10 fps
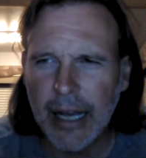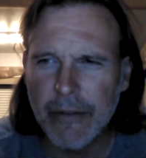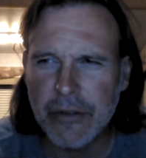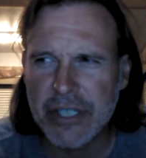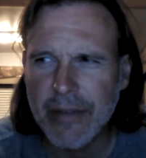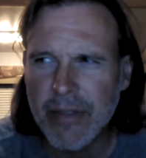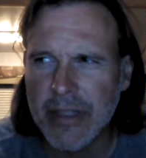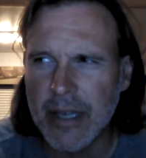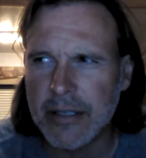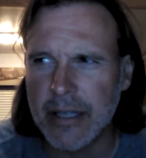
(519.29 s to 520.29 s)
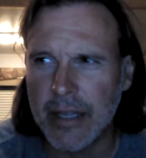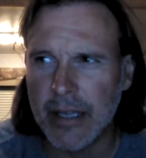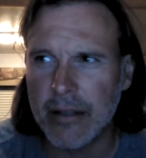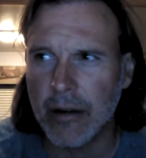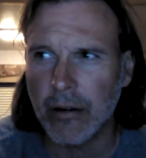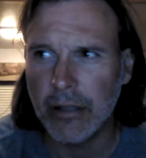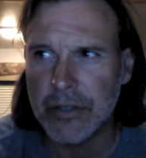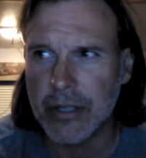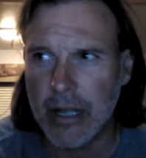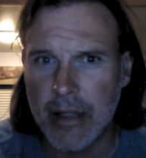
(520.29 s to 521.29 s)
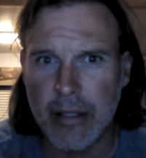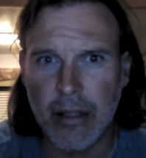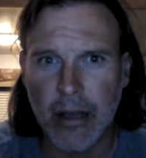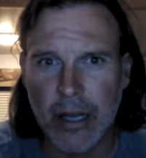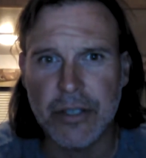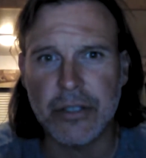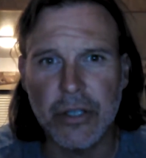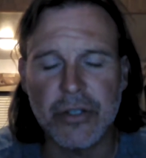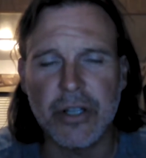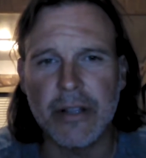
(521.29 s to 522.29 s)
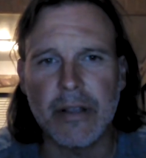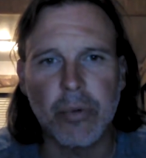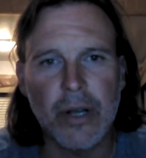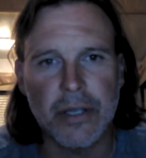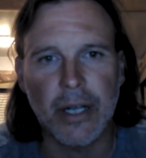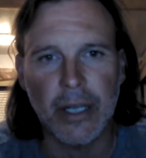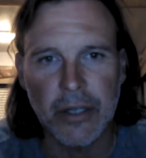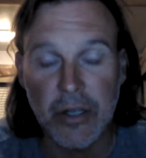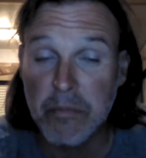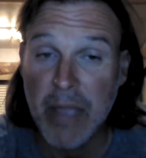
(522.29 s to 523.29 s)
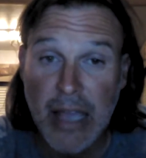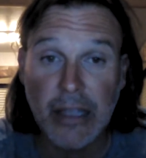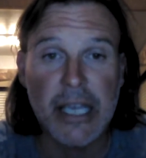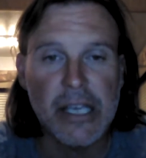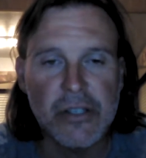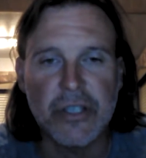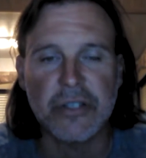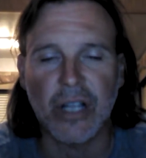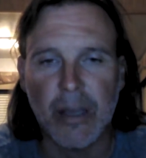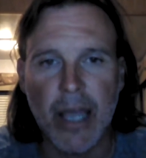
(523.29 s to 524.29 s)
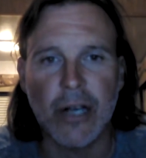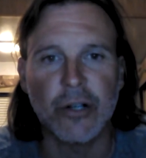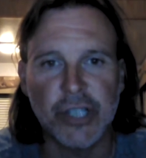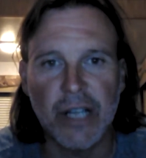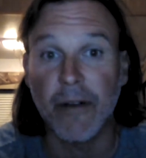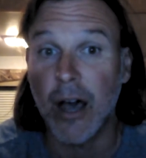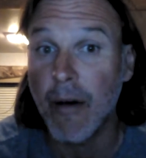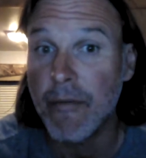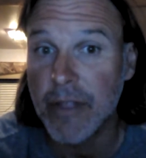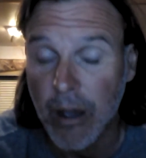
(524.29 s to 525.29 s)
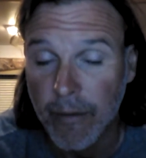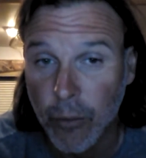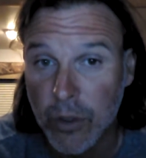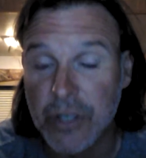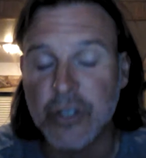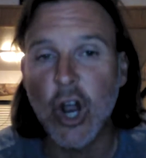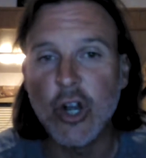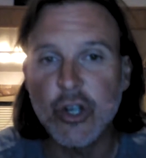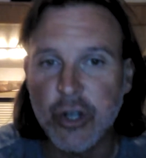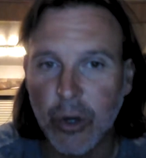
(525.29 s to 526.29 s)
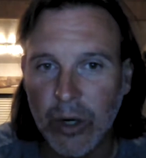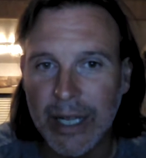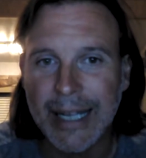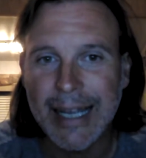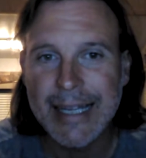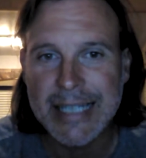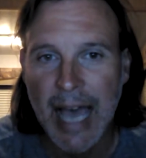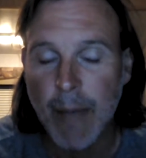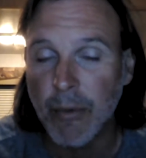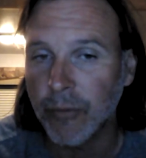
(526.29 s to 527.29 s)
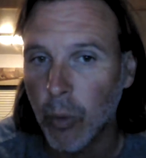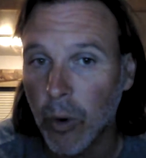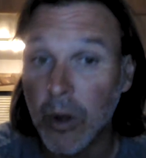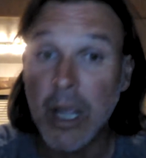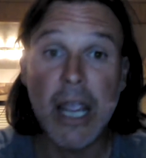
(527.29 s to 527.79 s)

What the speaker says: There's 7 things, I think, that are listed in the Constitution that the president can do. Mainly, he's just the commander-in-chief of the armed forces during time of war.